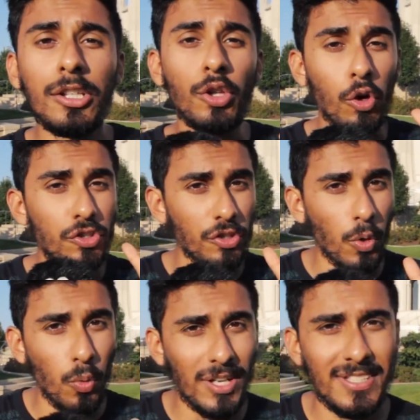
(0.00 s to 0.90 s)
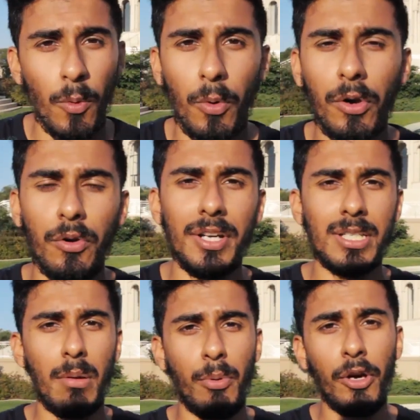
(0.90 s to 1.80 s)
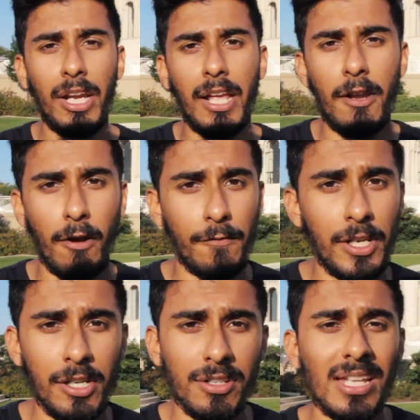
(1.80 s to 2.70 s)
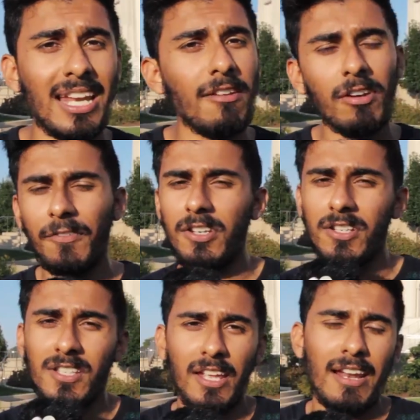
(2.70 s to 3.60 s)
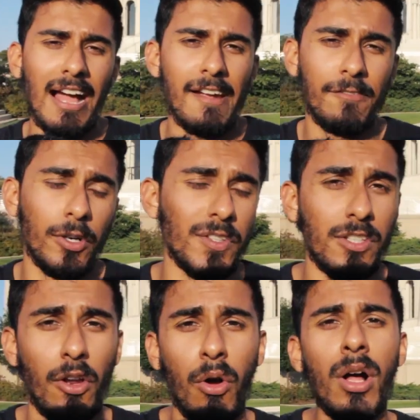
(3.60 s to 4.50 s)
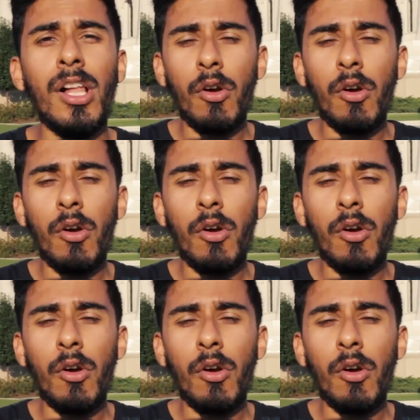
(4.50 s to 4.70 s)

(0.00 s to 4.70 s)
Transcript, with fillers: those are the ones that we're going to be putting in our videos and even if it doesn't get high votes you know